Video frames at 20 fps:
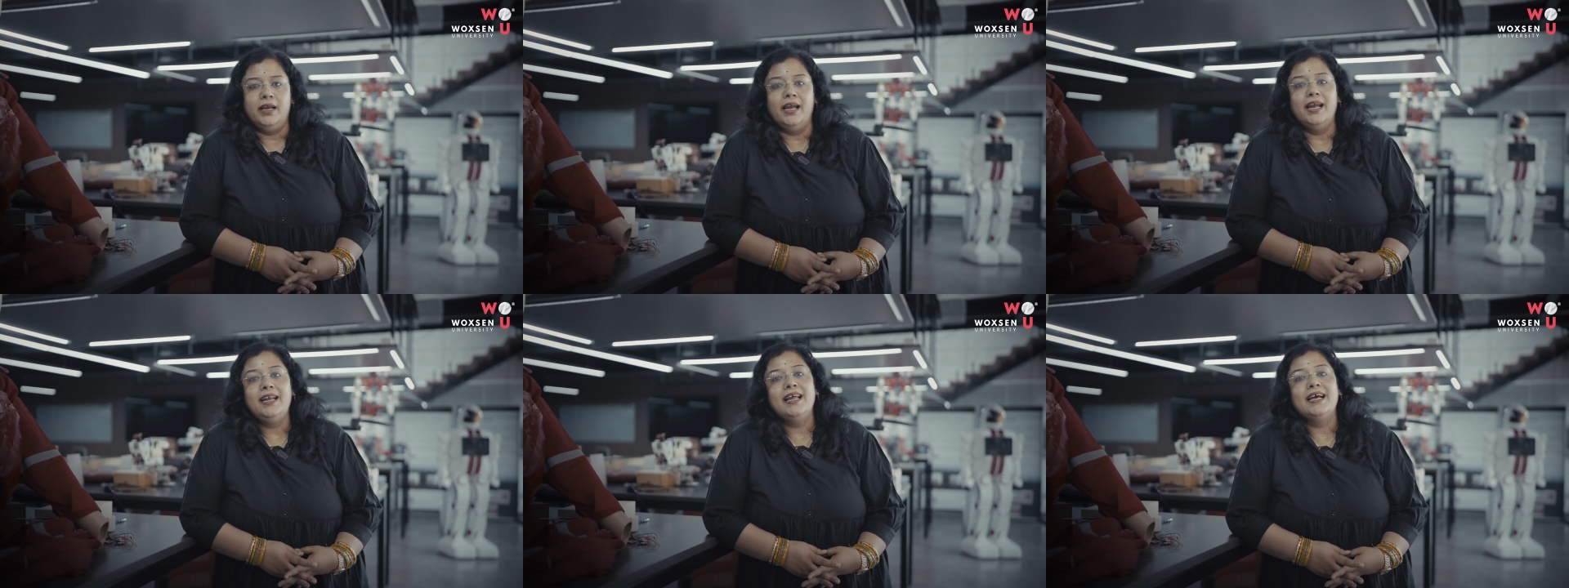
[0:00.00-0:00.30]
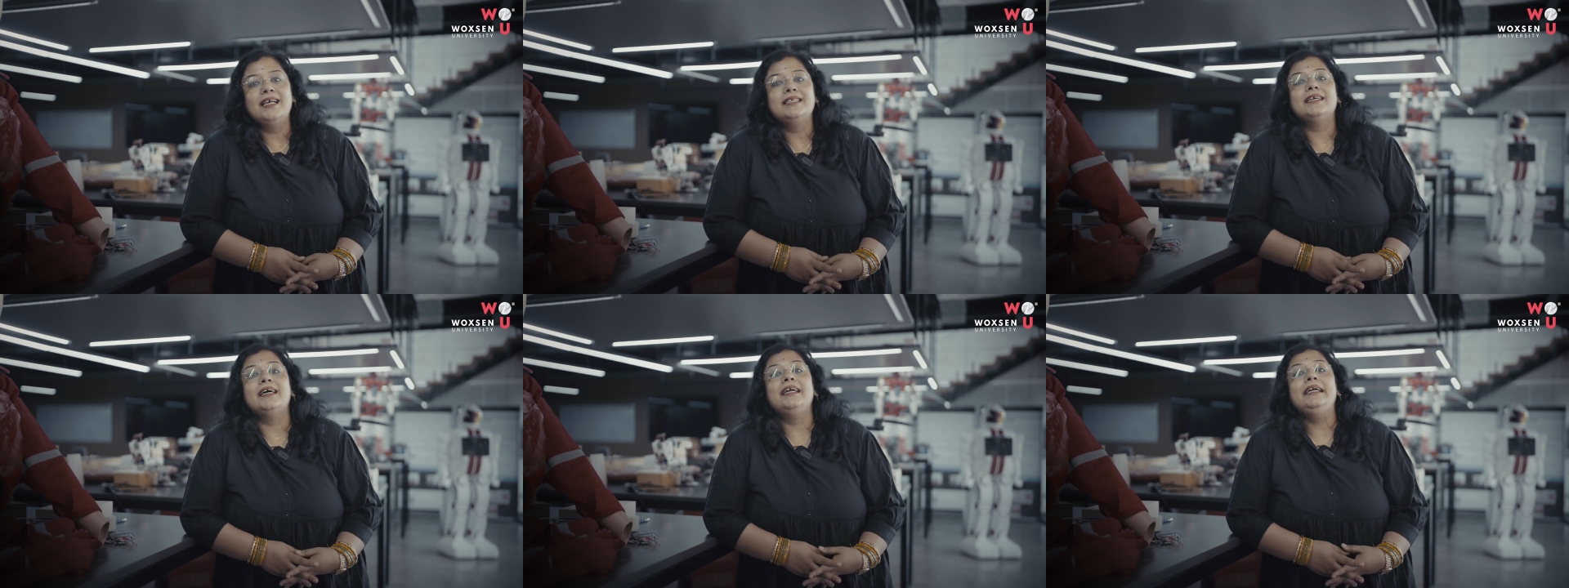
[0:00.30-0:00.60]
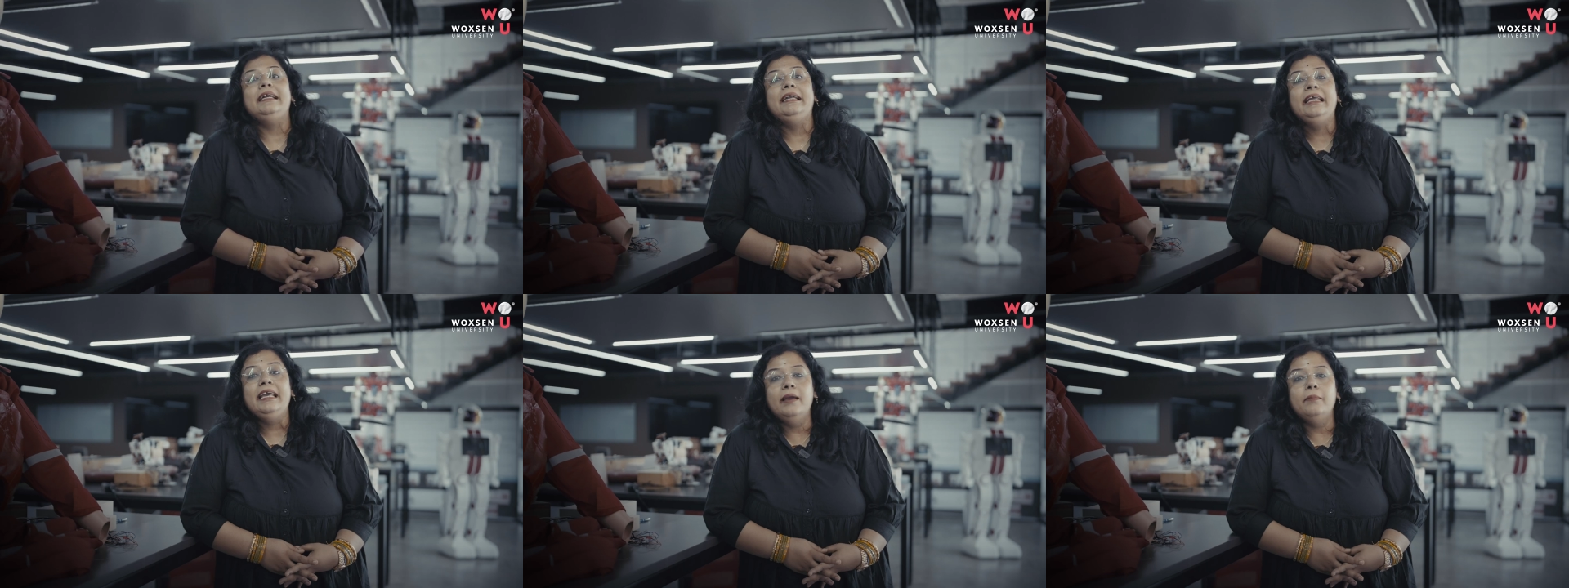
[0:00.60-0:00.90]
it has a
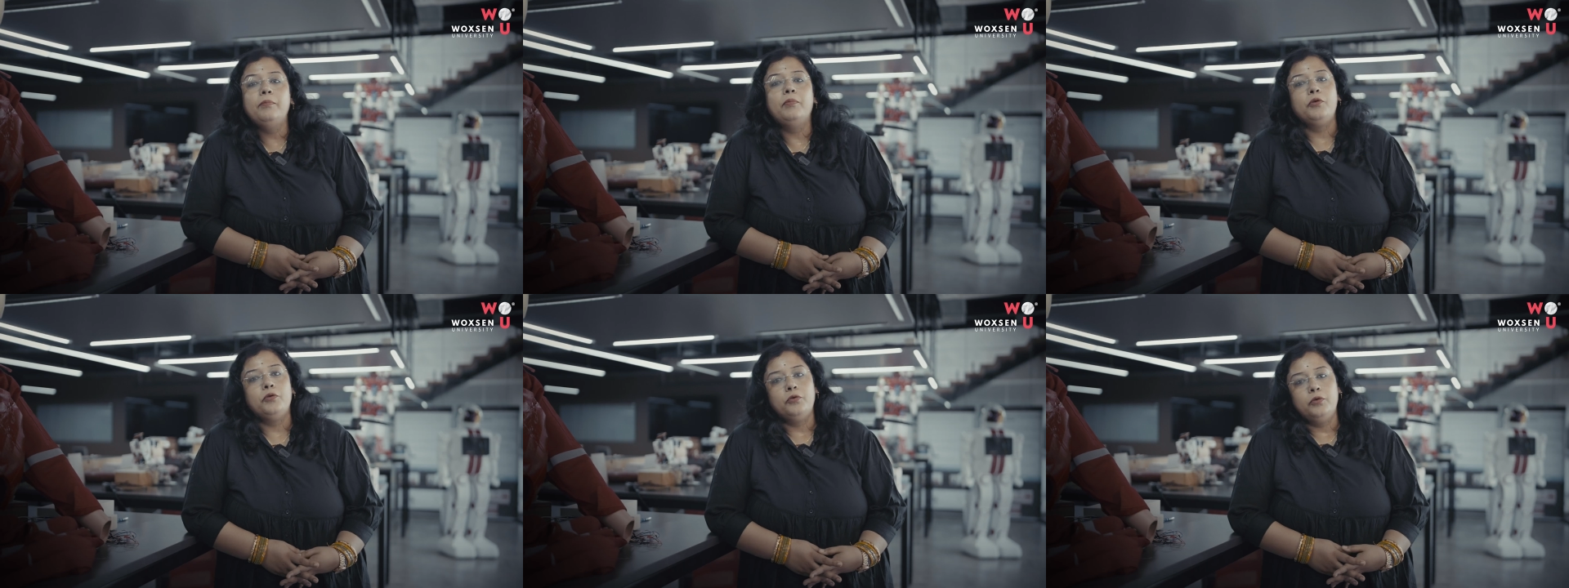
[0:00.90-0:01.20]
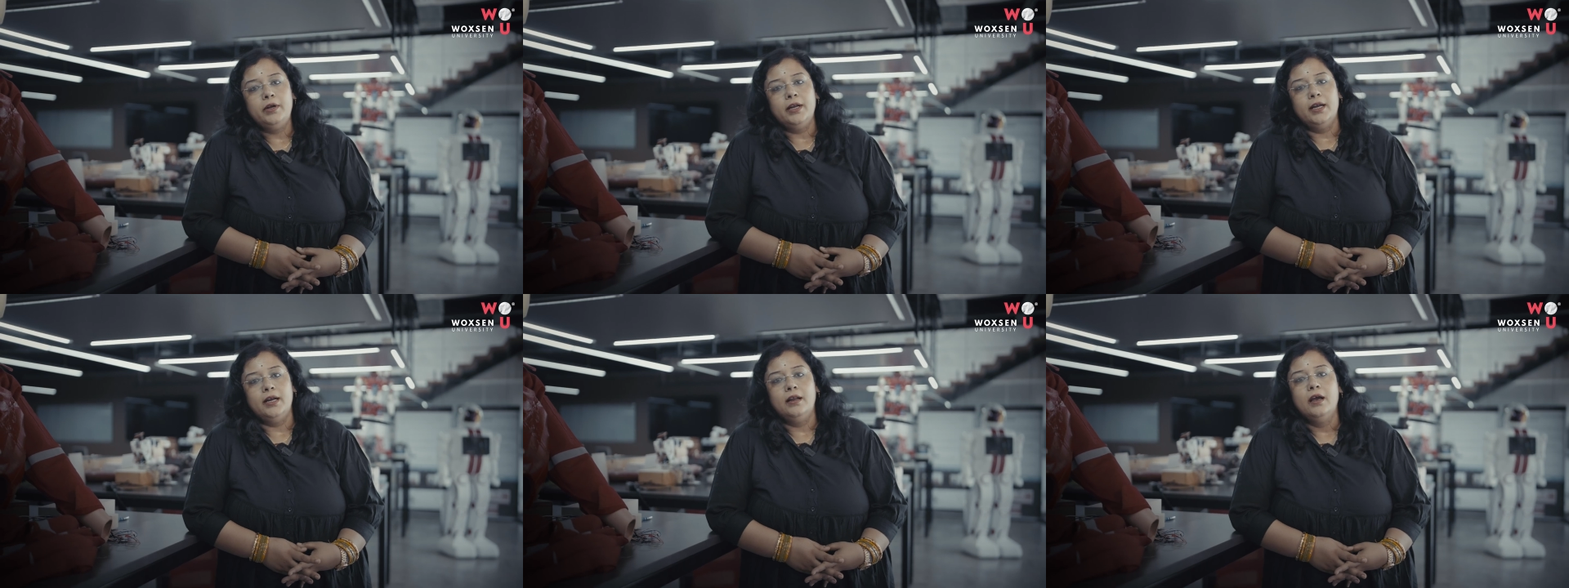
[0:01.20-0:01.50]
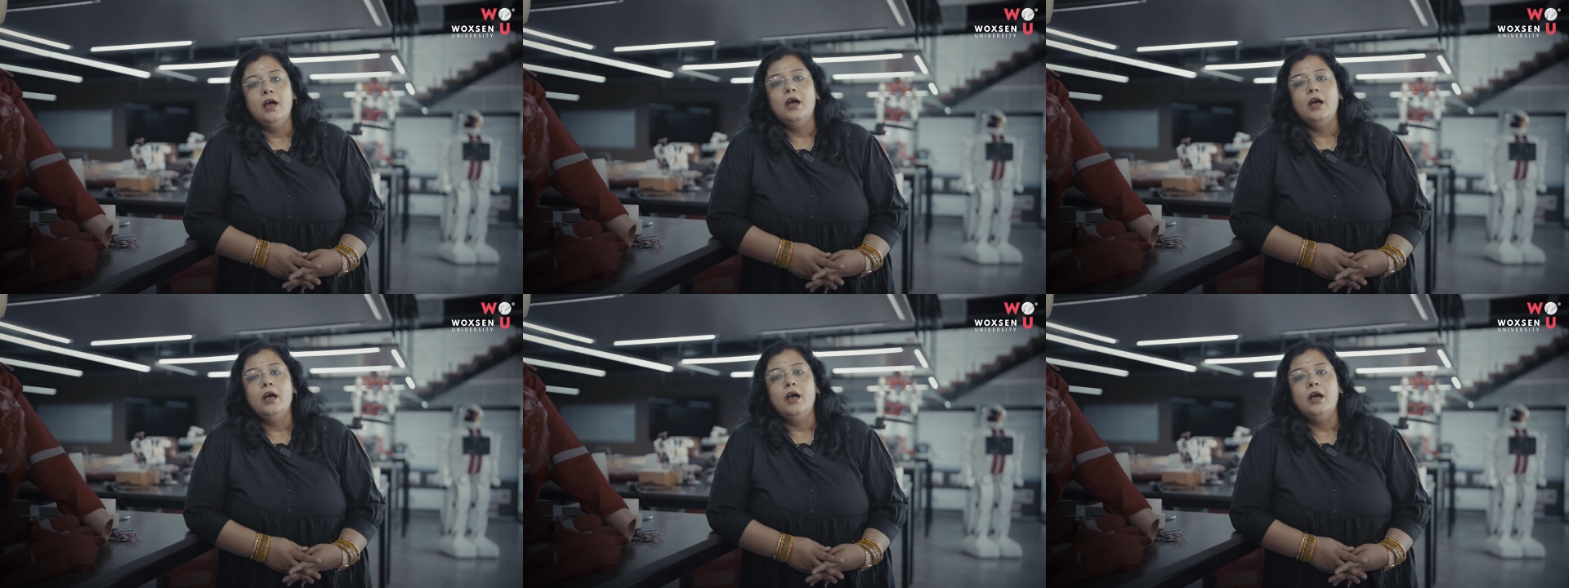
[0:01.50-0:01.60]
deep-rooted